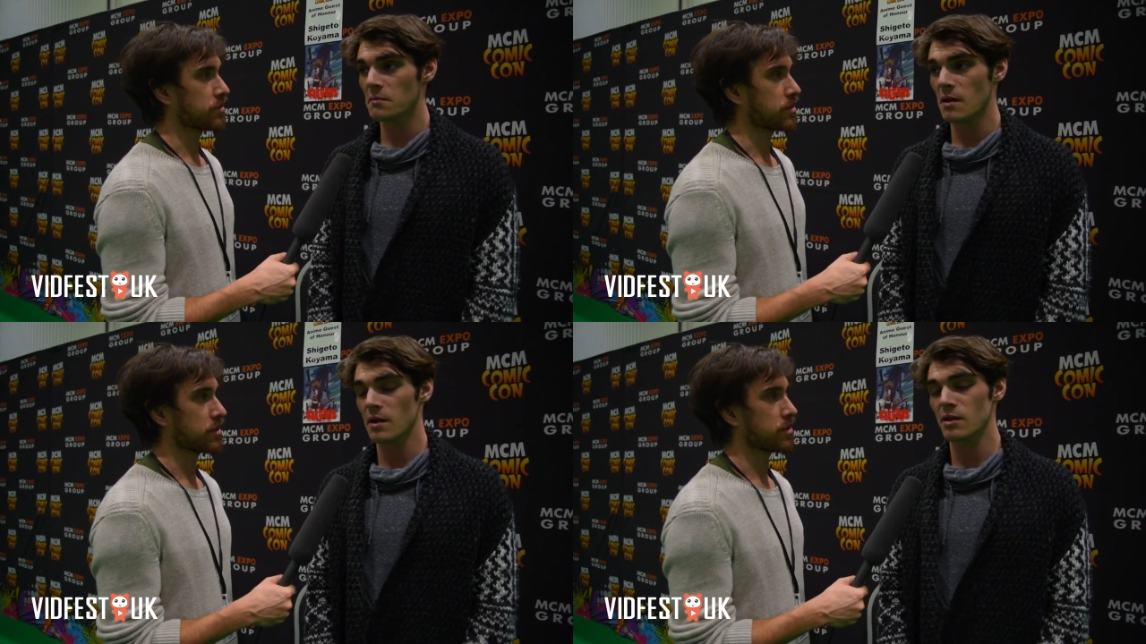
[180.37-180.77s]

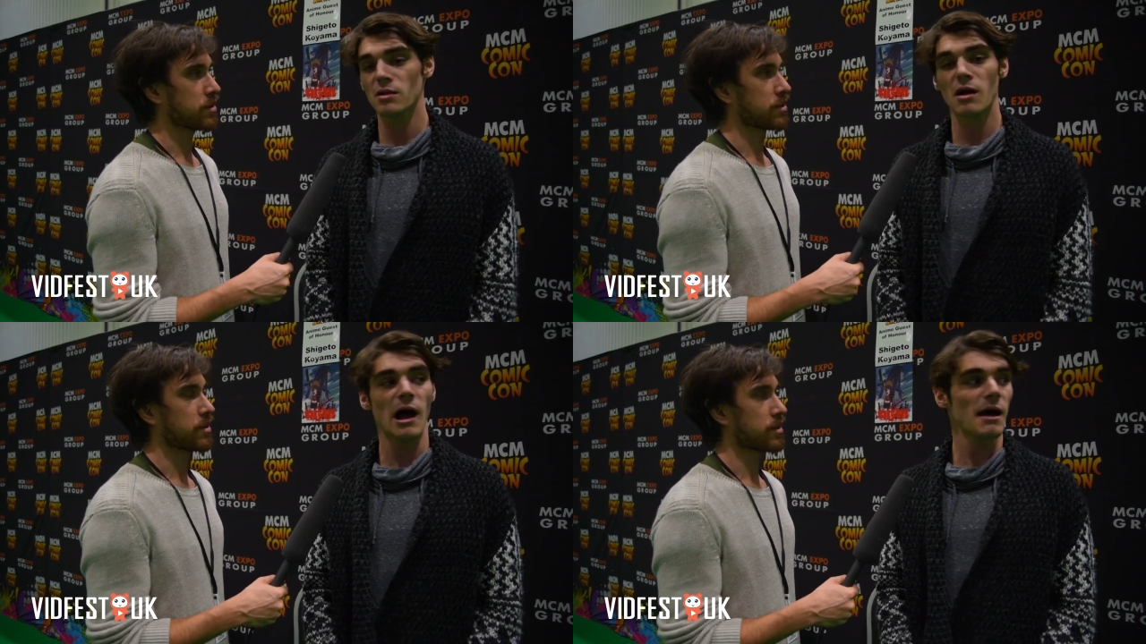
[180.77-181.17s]
Speaker 1: Um,
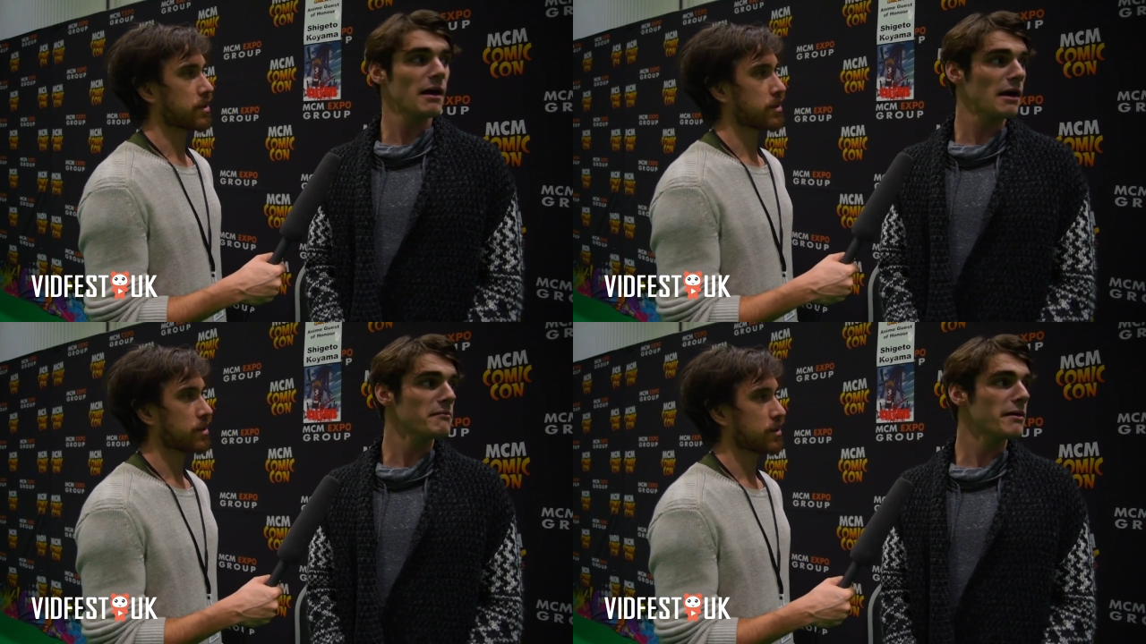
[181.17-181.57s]
you know,
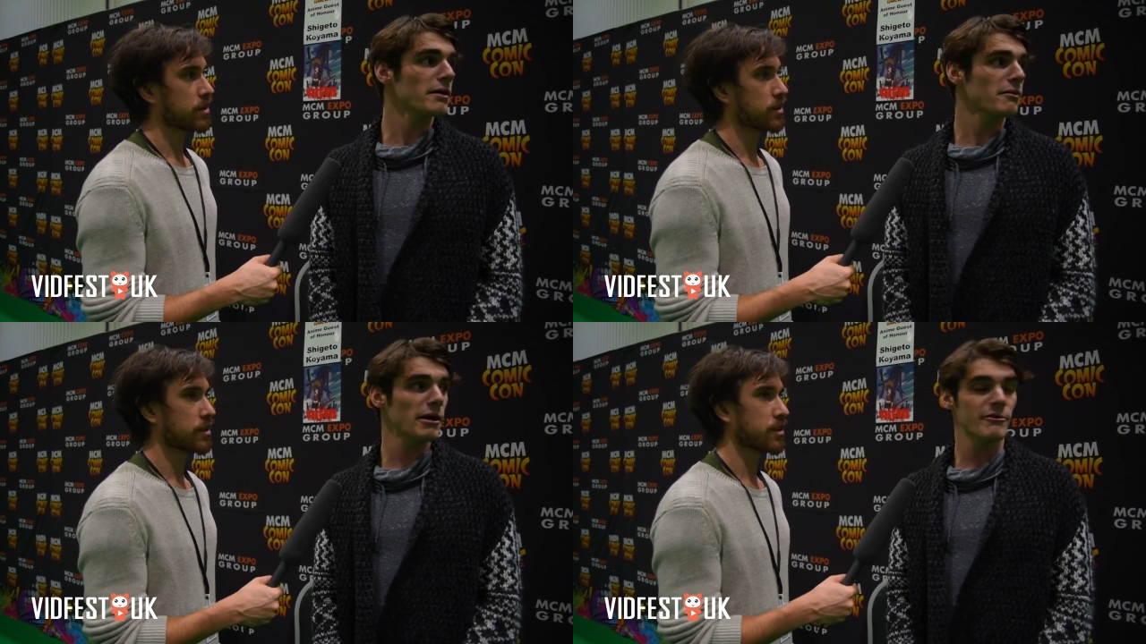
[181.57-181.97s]
I I've
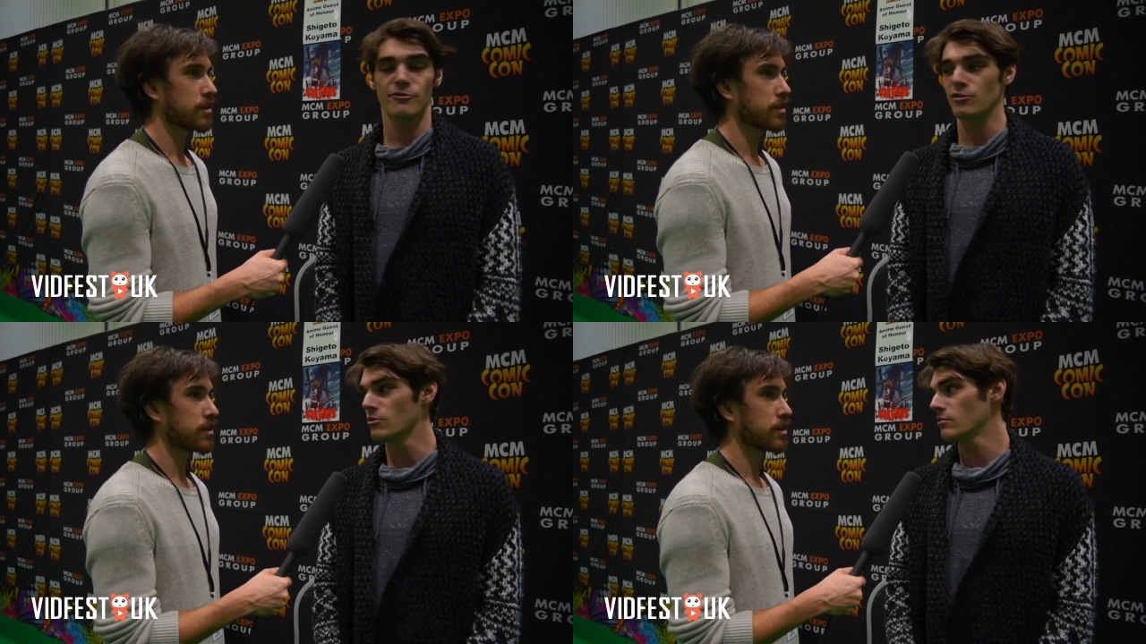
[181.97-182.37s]
met quite
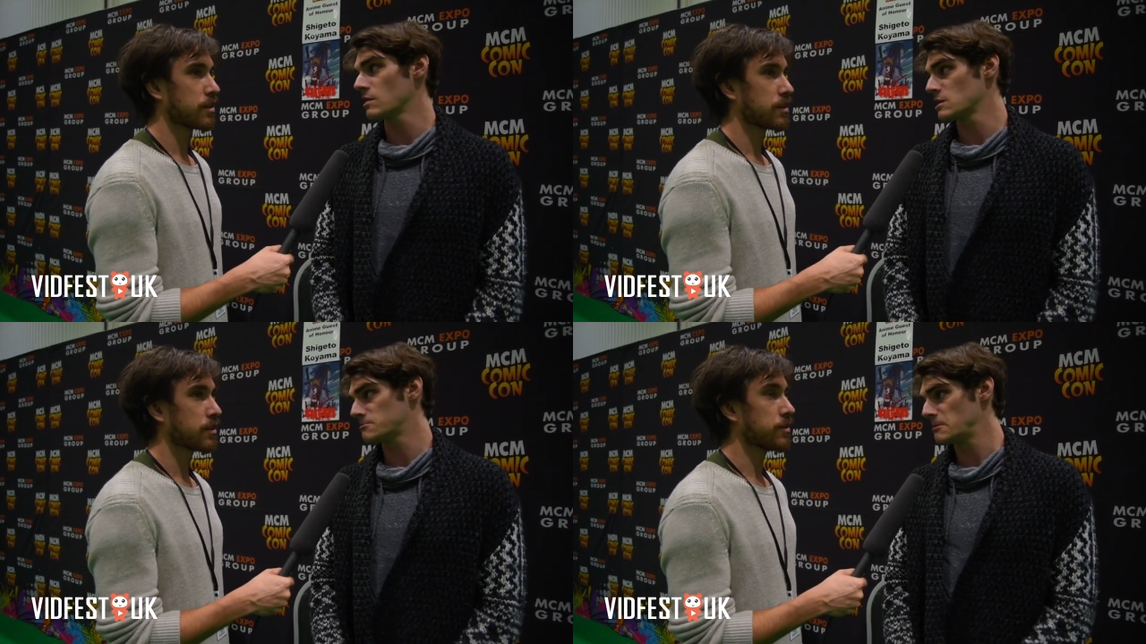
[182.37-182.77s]
a
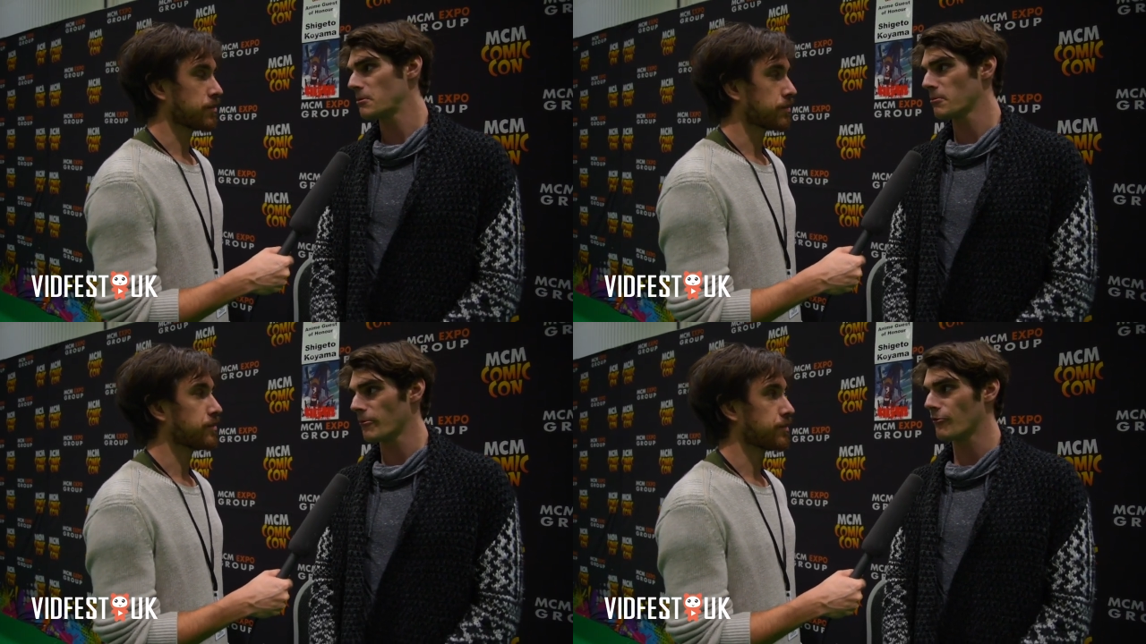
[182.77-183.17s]
few of these
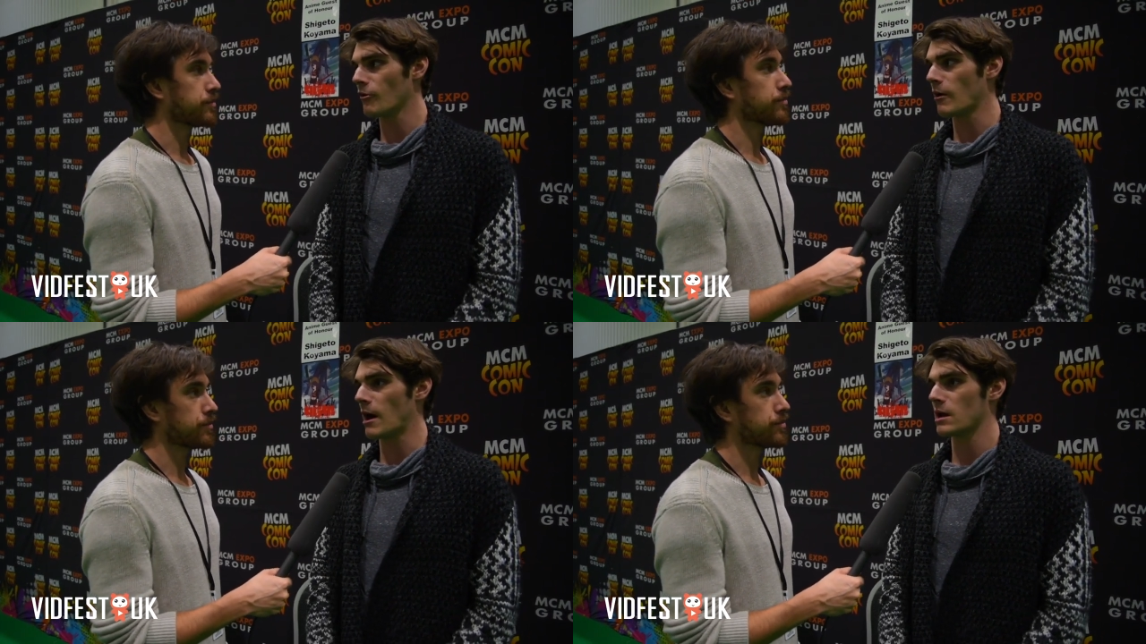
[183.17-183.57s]
people
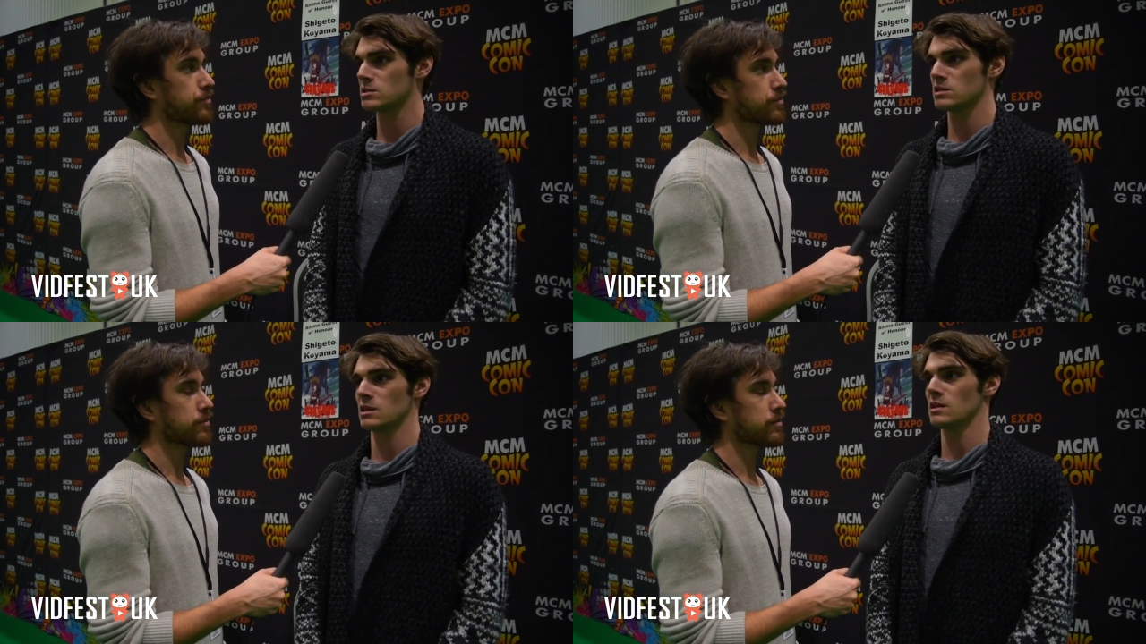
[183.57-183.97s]
before.
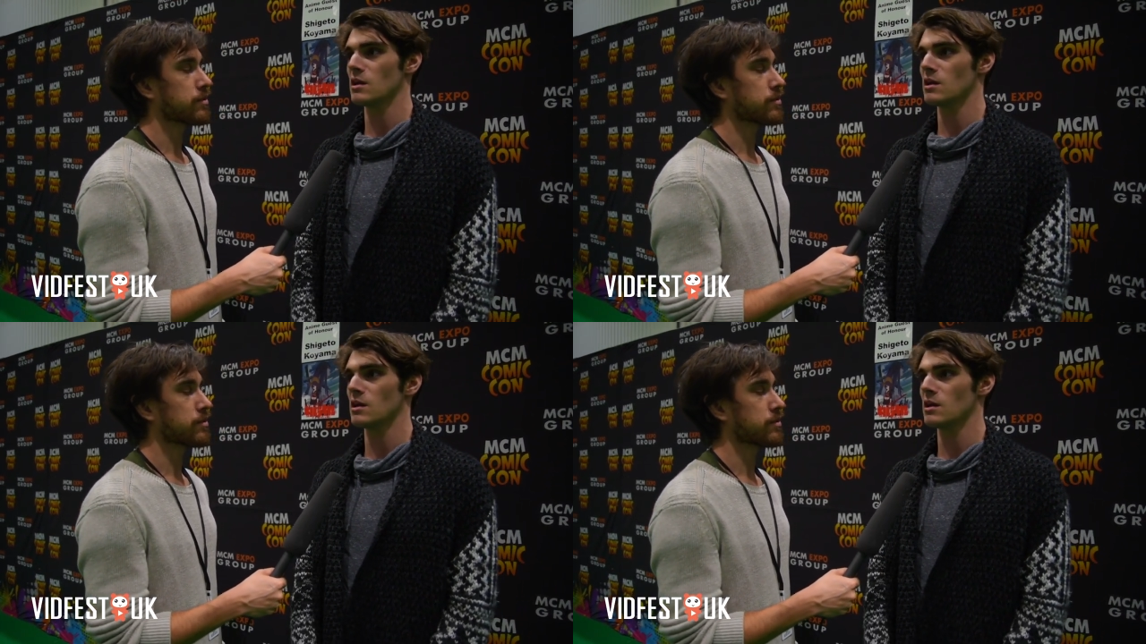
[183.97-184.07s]
Actually,